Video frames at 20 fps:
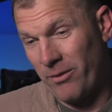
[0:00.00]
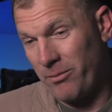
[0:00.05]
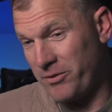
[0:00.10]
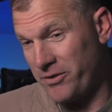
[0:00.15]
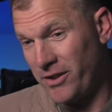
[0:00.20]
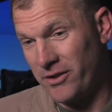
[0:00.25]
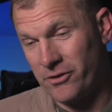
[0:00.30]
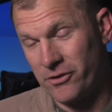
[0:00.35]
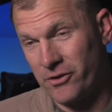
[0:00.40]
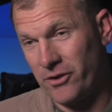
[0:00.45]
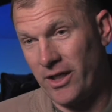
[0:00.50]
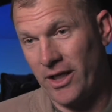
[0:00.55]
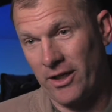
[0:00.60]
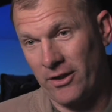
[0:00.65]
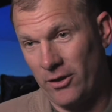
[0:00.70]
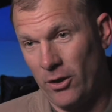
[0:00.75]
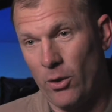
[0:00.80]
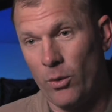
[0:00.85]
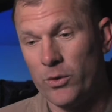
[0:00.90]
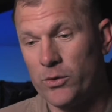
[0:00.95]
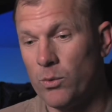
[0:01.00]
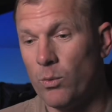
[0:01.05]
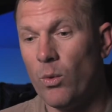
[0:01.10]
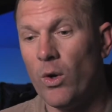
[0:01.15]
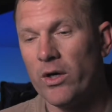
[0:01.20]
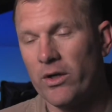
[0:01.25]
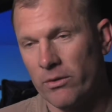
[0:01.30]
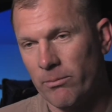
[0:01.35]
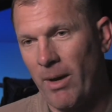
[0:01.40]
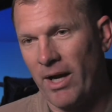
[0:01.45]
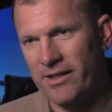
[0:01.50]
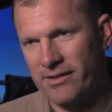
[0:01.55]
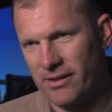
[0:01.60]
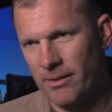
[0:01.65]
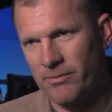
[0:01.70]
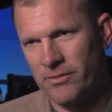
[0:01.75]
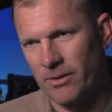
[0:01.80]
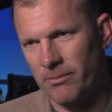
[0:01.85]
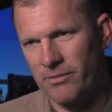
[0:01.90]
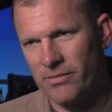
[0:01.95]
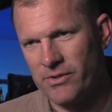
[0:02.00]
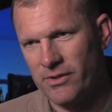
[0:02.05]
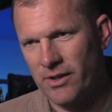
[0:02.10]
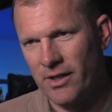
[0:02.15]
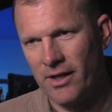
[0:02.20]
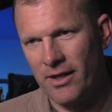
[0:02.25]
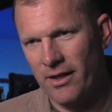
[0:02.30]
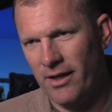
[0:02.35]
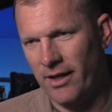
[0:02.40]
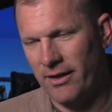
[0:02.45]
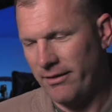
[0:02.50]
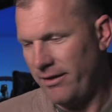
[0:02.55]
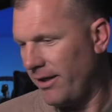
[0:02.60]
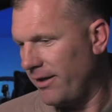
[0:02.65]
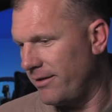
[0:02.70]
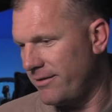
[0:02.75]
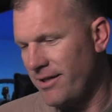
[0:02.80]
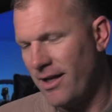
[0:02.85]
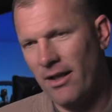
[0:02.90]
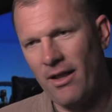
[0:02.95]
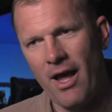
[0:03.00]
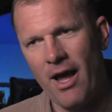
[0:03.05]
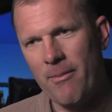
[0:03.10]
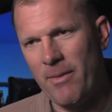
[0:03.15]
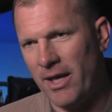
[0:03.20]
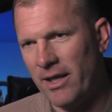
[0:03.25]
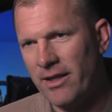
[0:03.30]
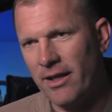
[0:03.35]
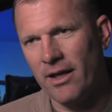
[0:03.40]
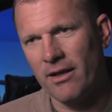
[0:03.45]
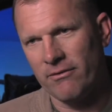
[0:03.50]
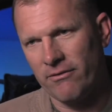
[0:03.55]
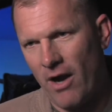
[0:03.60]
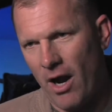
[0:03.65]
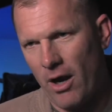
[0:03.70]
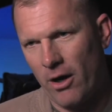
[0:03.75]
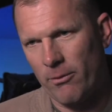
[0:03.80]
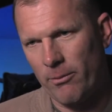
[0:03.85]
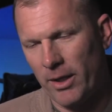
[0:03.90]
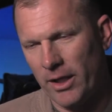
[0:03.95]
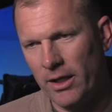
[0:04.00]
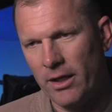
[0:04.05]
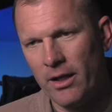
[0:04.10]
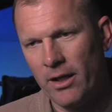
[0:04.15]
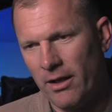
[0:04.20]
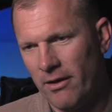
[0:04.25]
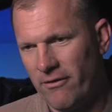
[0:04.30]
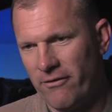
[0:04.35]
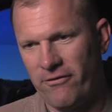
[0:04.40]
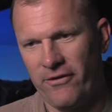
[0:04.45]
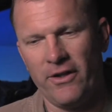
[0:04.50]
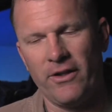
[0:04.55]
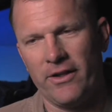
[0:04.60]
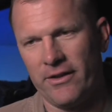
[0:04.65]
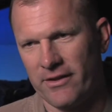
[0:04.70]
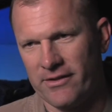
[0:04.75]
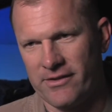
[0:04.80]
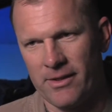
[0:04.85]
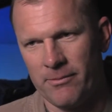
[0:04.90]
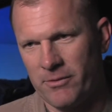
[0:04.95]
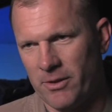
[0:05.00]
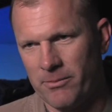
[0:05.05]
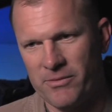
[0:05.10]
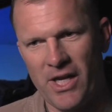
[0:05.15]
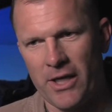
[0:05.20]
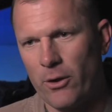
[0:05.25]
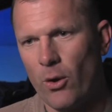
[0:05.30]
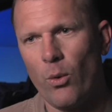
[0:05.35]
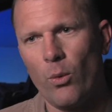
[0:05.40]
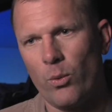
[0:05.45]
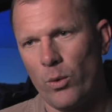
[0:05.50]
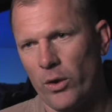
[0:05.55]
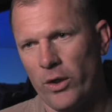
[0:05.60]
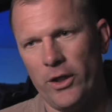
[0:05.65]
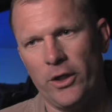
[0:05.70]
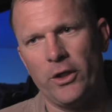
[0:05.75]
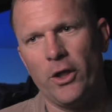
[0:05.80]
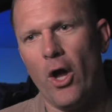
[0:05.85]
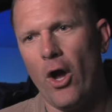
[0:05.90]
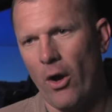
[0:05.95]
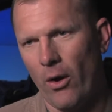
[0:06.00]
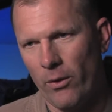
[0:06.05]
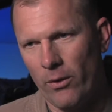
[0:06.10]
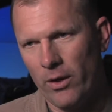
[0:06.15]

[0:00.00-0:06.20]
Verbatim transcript: the procedures you got to know is what are my symptoms? And until I'm in the environment feeling the symptoms, I don't really know.